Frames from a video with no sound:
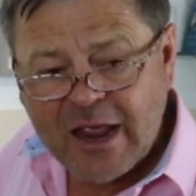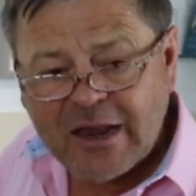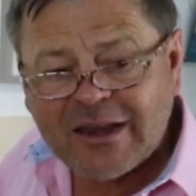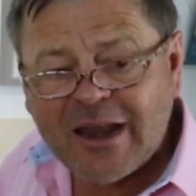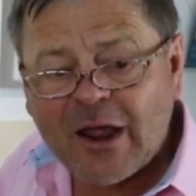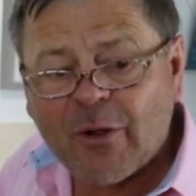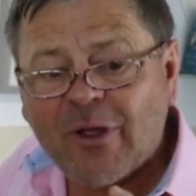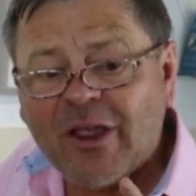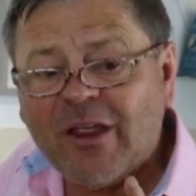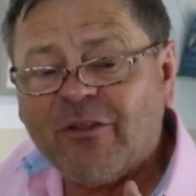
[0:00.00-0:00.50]

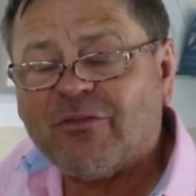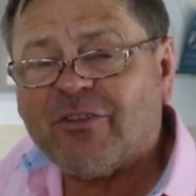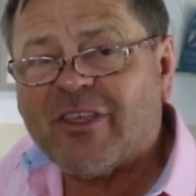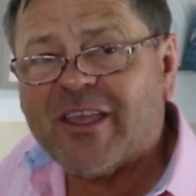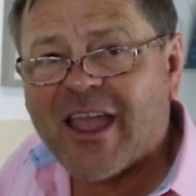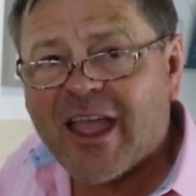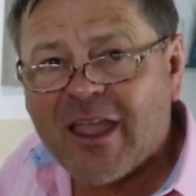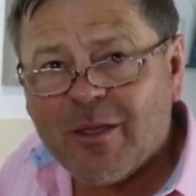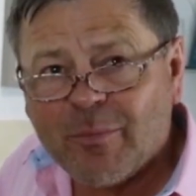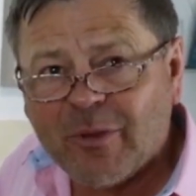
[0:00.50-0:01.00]
Now if
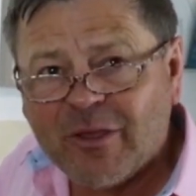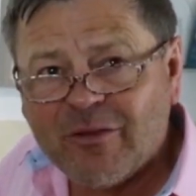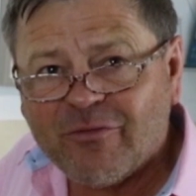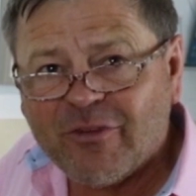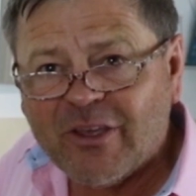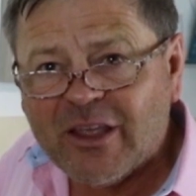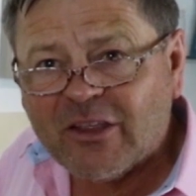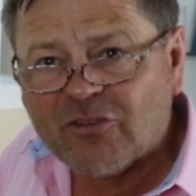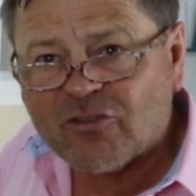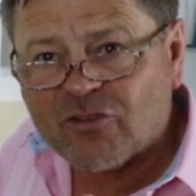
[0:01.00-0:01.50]
the
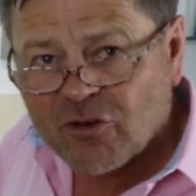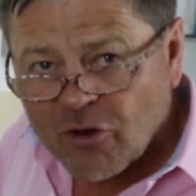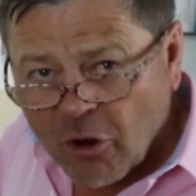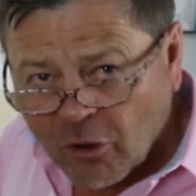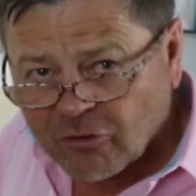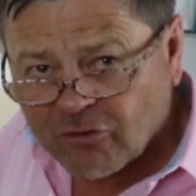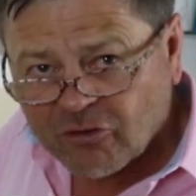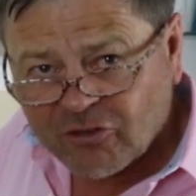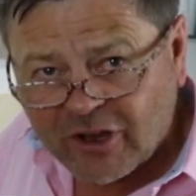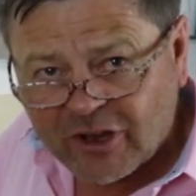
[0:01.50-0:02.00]
ABV is
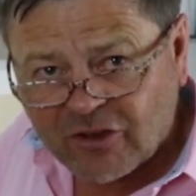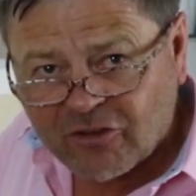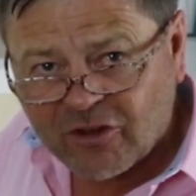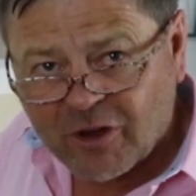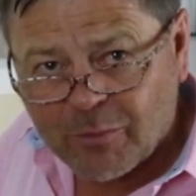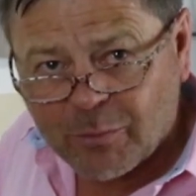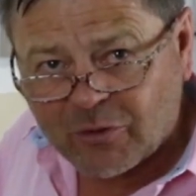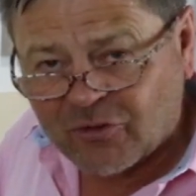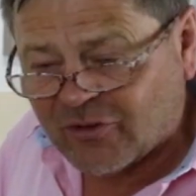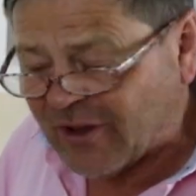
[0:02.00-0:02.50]
not
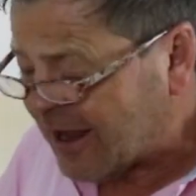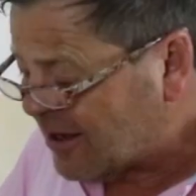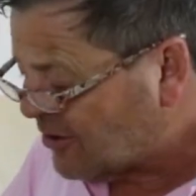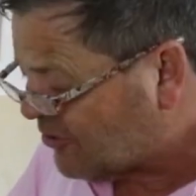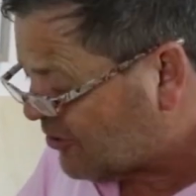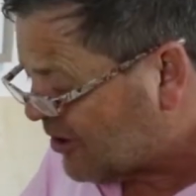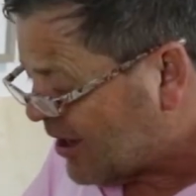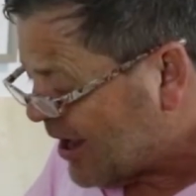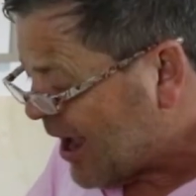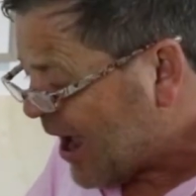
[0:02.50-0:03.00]

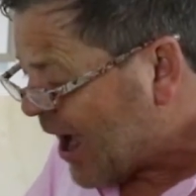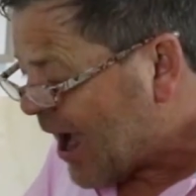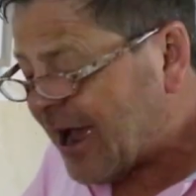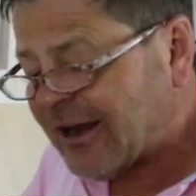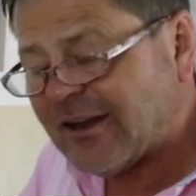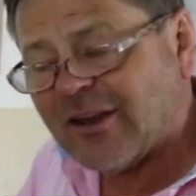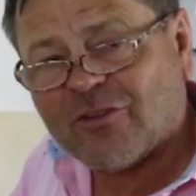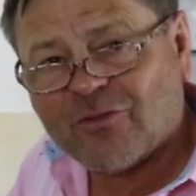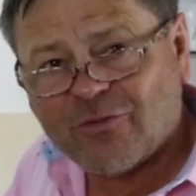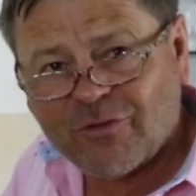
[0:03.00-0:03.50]
60%
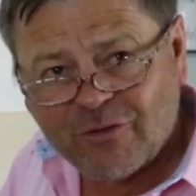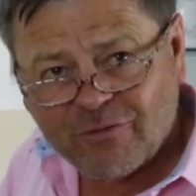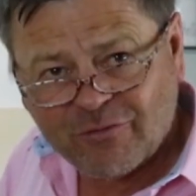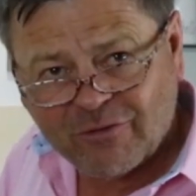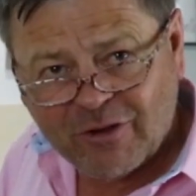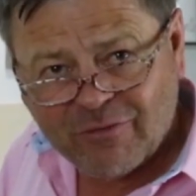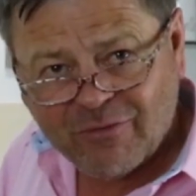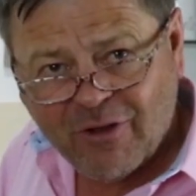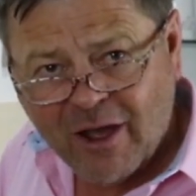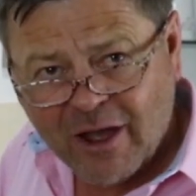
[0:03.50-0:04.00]
and it's
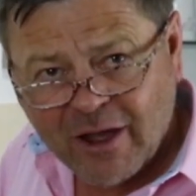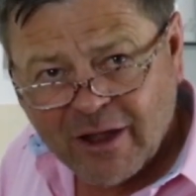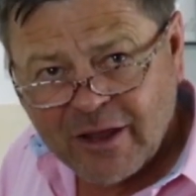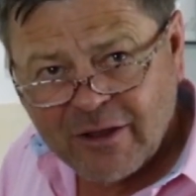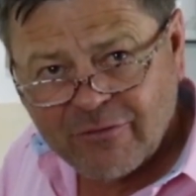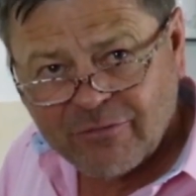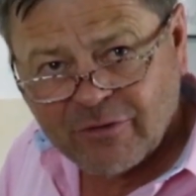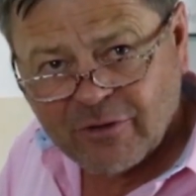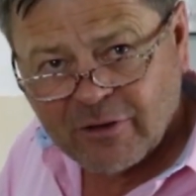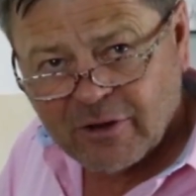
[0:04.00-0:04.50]

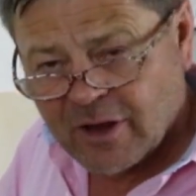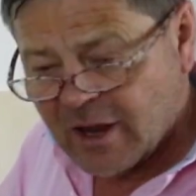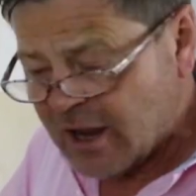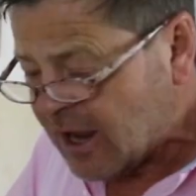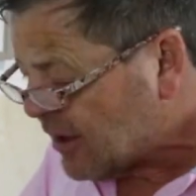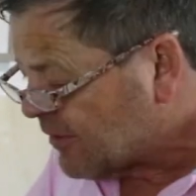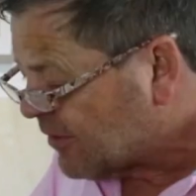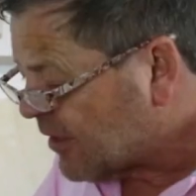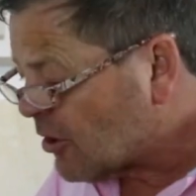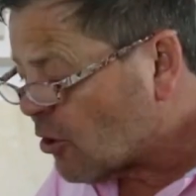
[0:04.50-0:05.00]
55,
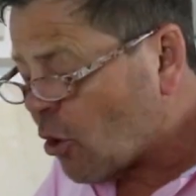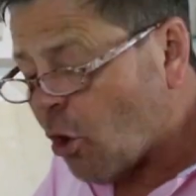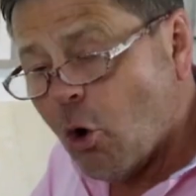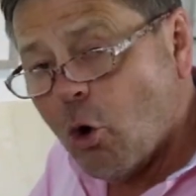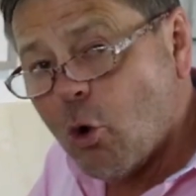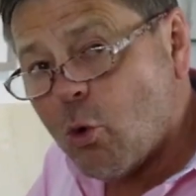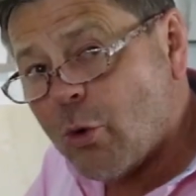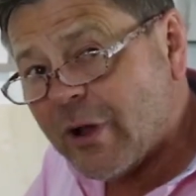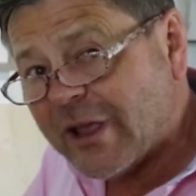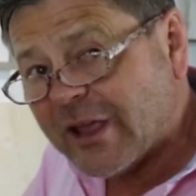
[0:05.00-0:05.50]
then
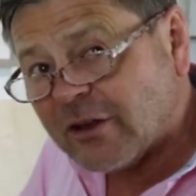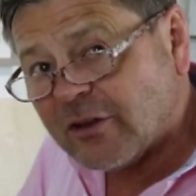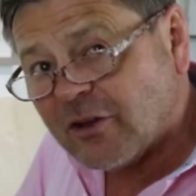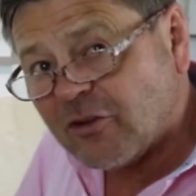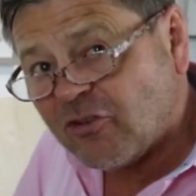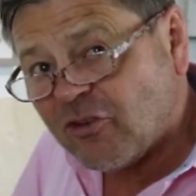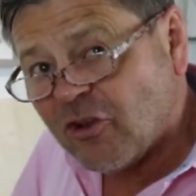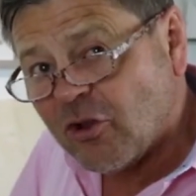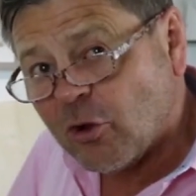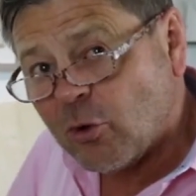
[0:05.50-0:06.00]
all we're going
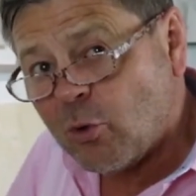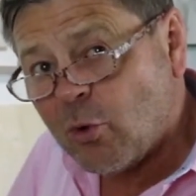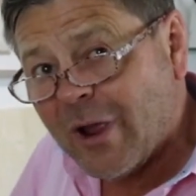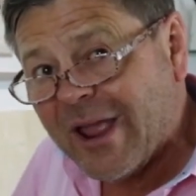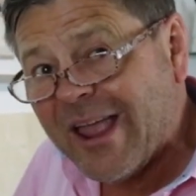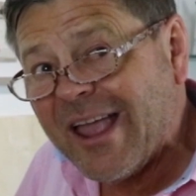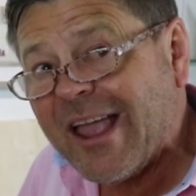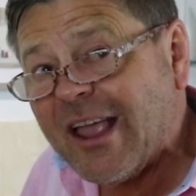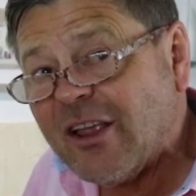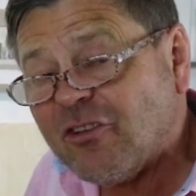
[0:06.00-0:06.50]
to do
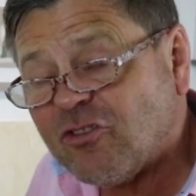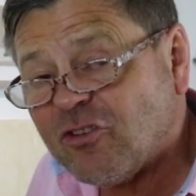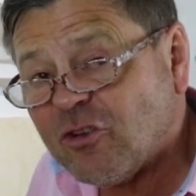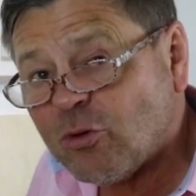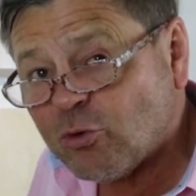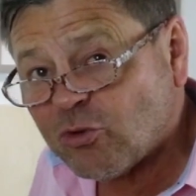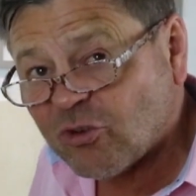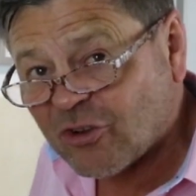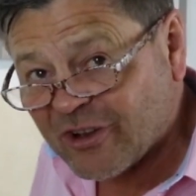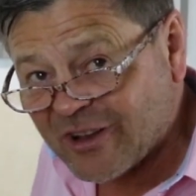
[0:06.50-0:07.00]
is
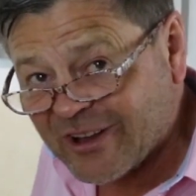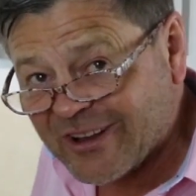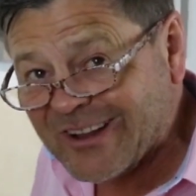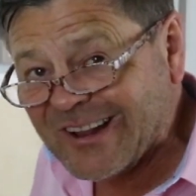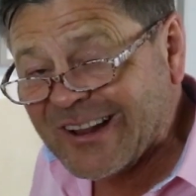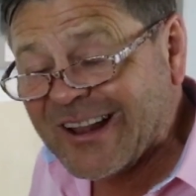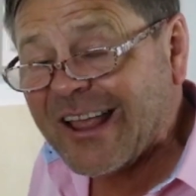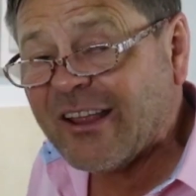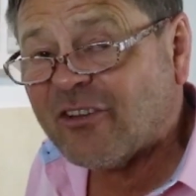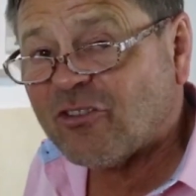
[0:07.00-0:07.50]
use
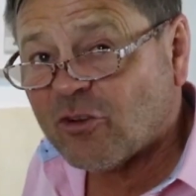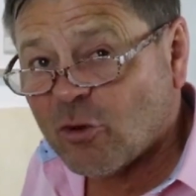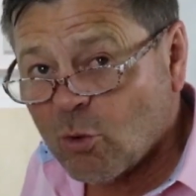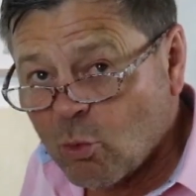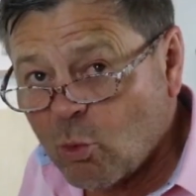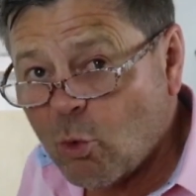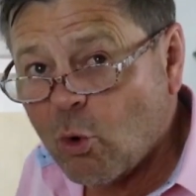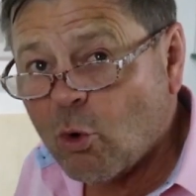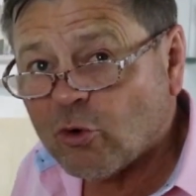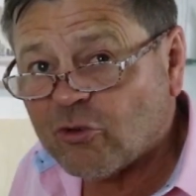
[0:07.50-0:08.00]
less
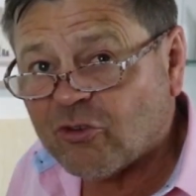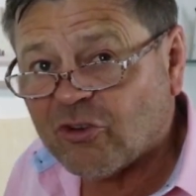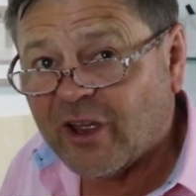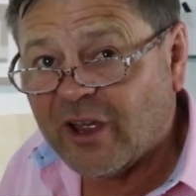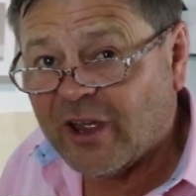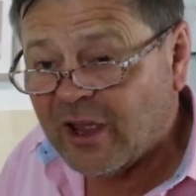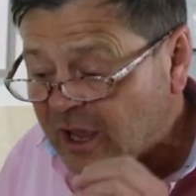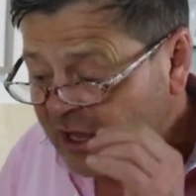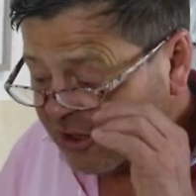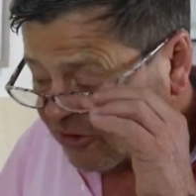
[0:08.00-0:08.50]

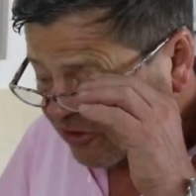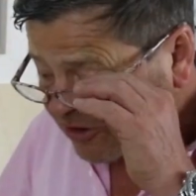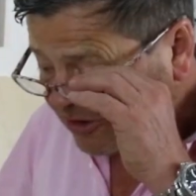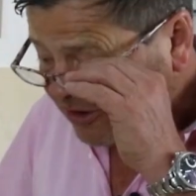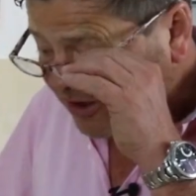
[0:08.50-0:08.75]
water to